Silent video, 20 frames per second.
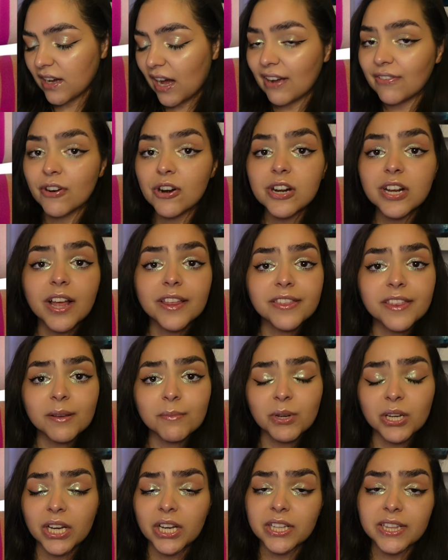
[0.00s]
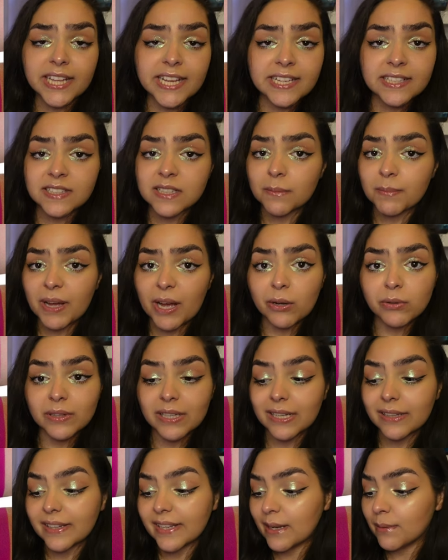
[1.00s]
I've heard nothing but good things about the
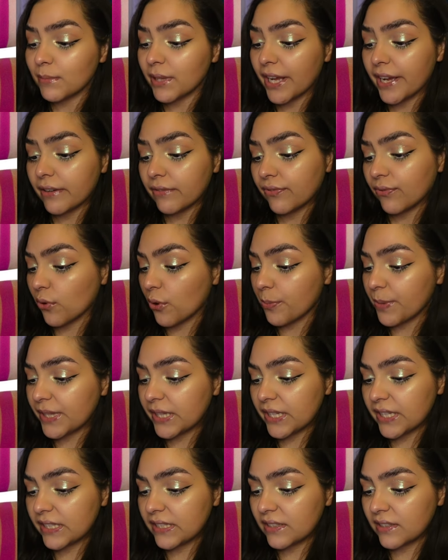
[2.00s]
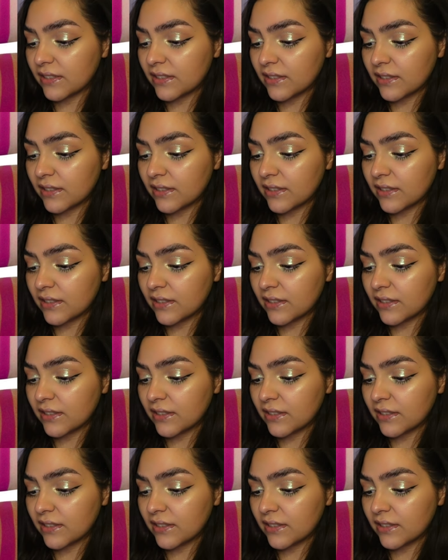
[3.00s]
Glamlite formula.